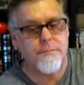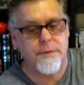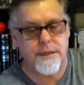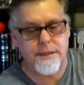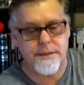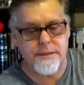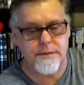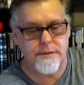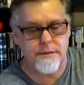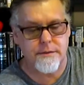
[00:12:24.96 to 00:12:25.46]
but
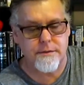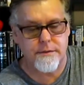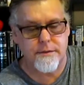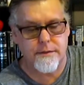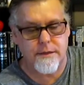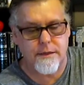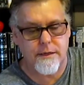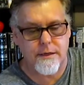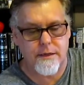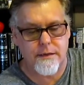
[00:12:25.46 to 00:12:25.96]
he still
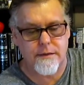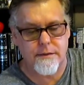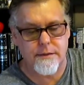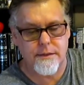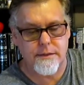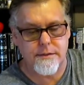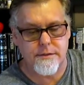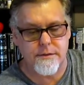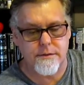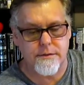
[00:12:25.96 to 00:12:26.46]

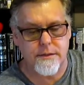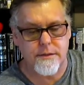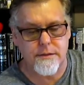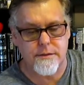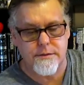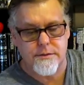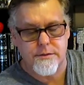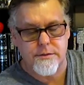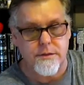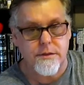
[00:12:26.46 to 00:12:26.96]

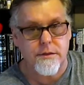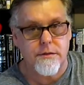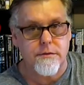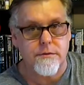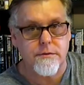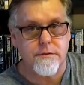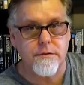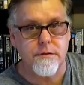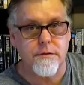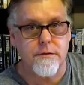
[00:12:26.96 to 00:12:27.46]
does
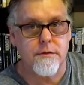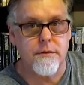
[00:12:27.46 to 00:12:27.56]
shows.